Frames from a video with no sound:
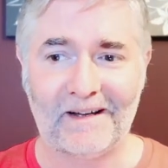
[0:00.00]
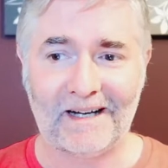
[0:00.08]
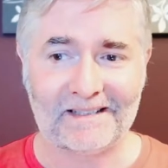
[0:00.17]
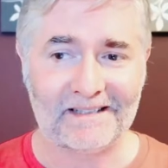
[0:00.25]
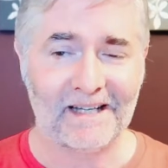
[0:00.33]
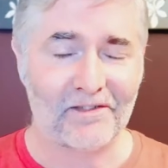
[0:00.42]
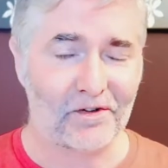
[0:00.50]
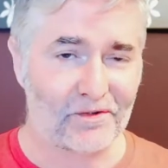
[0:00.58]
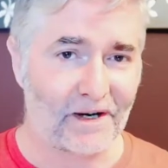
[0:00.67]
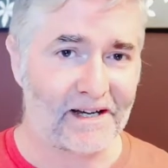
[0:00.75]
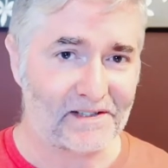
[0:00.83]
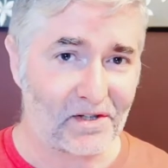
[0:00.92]
I did have a
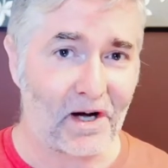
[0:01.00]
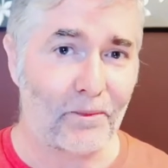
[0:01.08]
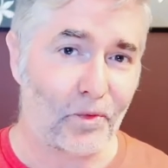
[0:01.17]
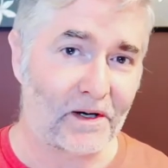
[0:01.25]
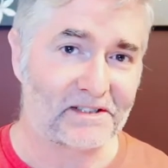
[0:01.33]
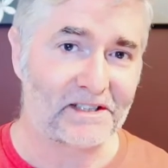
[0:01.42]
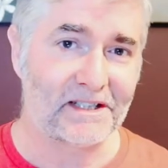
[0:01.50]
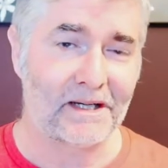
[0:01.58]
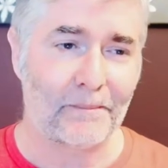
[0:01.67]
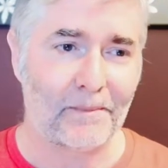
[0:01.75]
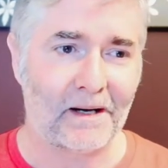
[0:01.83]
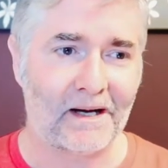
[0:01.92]
great time watching
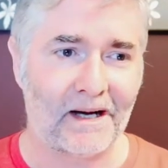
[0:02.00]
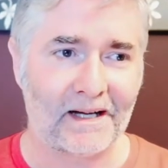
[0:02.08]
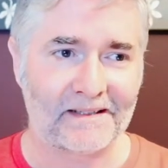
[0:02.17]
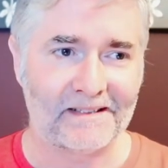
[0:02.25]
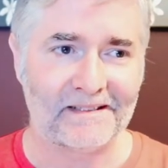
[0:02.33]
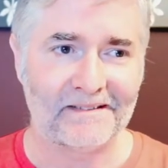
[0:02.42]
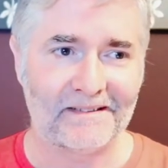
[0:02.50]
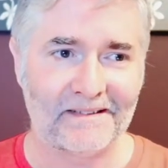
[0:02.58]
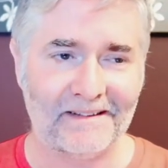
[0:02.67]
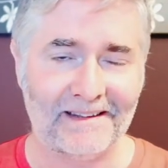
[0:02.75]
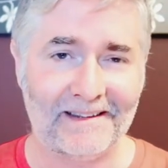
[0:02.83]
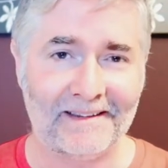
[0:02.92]
it, but I didn't
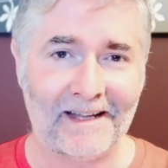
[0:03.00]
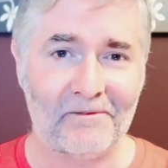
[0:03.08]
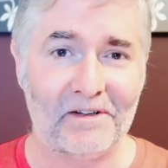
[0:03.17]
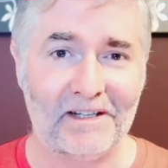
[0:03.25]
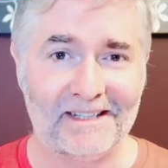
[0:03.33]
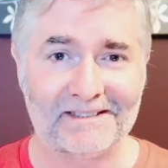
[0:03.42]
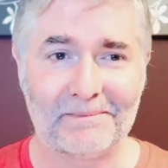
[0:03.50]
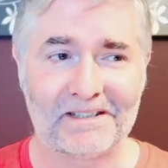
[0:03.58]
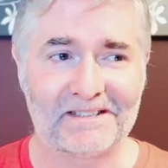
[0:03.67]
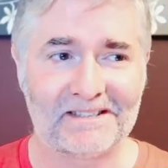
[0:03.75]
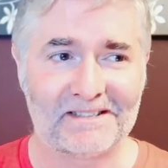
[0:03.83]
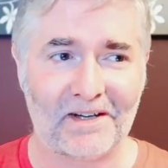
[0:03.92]
love it as
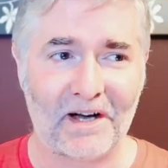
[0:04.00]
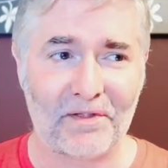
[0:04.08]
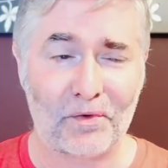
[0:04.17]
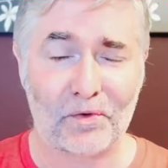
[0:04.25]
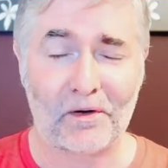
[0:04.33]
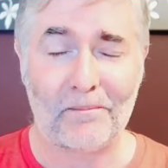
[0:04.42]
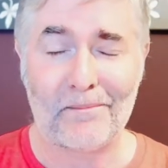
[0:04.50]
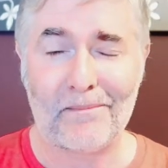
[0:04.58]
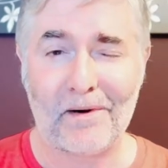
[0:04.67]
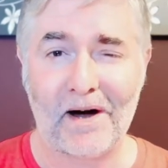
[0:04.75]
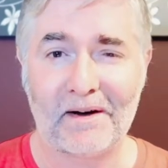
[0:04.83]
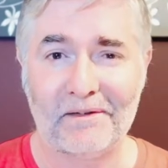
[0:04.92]
much as I thought I
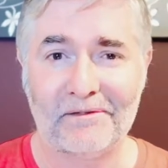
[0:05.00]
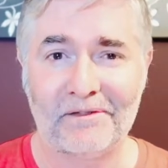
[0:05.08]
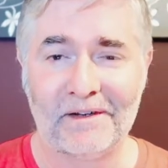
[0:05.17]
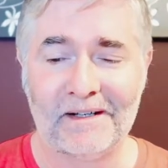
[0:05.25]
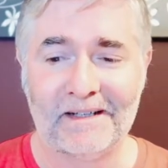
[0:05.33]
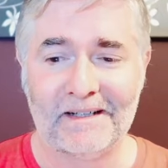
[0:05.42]
might have.